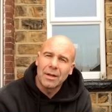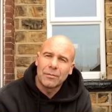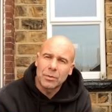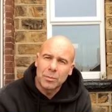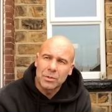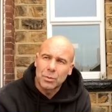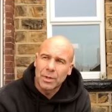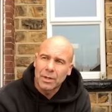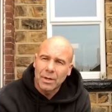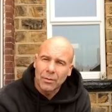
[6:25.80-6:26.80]
if somebody's
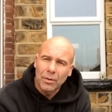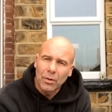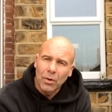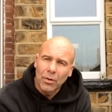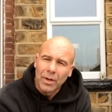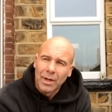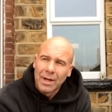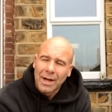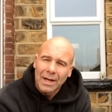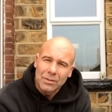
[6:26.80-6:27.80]
doing it on their own
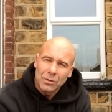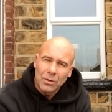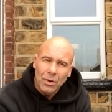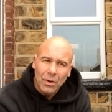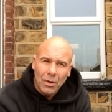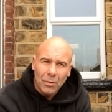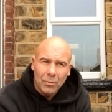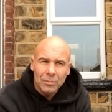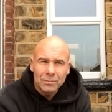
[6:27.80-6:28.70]
I don't know